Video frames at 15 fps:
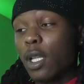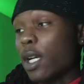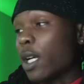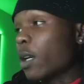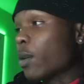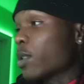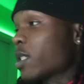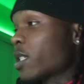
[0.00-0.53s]

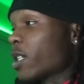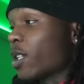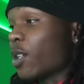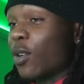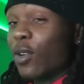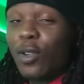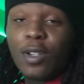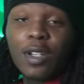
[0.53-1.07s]
Like I was saying
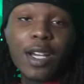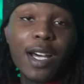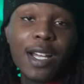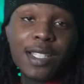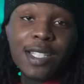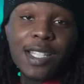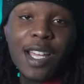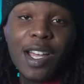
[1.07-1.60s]
though,
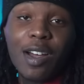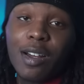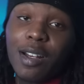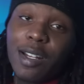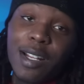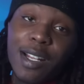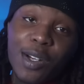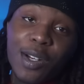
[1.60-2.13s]
I just got
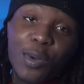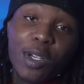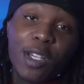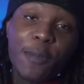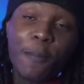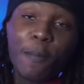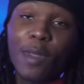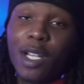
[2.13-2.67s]
all that out the
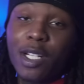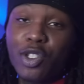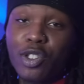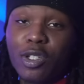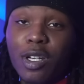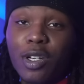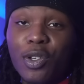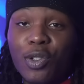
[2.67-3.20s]
way. I
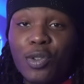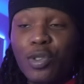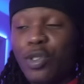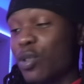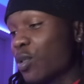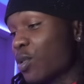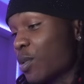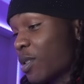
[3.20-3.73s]
just dropped on
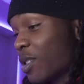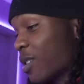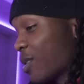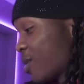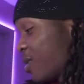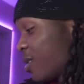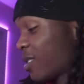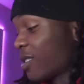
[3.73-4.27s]
YouTube, so.